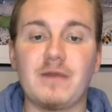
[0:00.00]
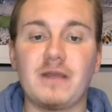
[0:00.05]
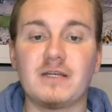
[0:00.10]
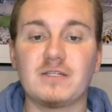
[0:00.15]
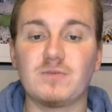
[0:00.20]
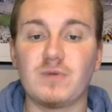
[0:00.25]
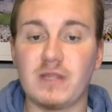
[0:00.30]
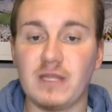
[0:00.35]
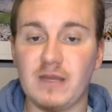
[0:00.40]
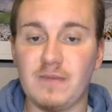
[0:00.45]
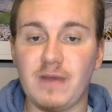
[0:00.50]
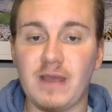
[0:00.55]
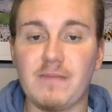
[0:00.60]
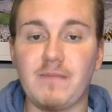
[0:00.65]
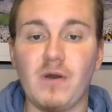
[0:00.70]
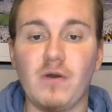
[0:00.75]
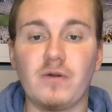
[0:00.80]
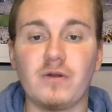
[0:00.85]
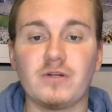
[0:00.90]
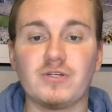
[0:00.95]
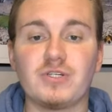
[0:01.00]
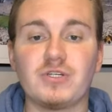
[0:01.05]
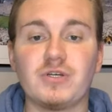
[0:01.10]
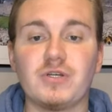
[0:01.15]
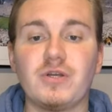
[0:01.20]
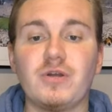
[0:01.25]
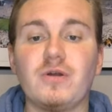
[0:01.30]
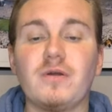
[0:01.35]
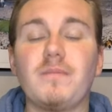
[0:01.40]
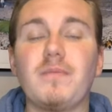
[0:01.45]
Because with eBay Motors,
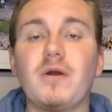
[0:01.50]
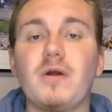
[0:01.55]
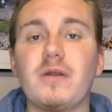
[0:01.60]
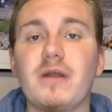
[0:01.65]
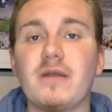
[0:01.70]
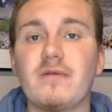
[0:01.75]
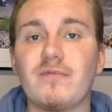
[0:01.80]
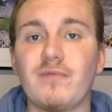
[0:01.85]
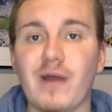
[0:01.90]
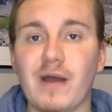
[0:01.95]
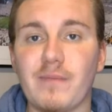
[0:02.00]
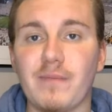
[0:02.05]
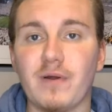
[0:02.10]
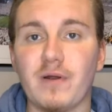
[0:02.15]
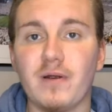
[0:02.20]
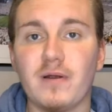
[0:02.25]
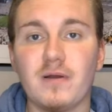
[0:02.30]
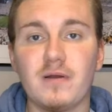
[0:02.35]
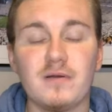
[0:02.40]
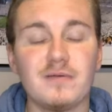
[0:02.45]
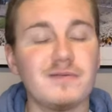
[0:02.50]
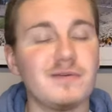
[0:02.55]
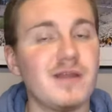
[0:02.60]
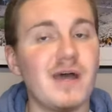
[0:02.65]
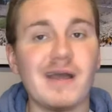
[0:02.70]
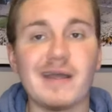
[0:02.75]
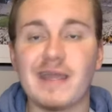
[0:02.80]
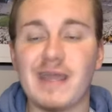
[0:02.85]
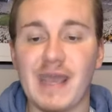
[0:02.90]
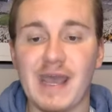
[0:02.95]
you're burning rubber,
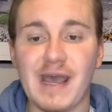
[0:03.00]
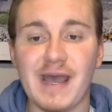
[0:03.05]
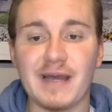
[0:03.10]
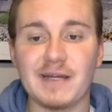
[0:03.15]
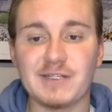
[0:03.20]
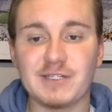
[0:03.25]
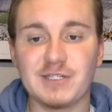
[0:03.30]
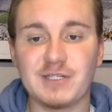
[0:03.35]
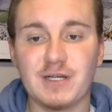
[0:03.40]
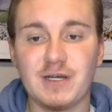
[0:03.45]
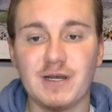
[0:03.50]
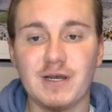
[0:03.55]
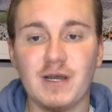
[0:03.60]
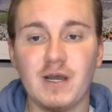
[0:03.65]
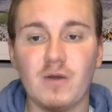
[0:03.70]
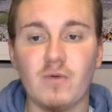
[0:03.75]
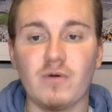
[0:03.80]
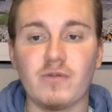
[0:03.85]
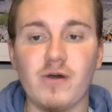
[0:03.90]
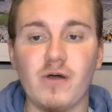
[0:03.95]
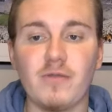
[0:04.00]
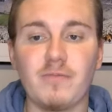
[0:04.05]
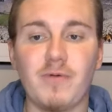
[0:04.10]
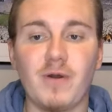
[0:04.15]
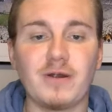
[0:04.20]
not cash. With all the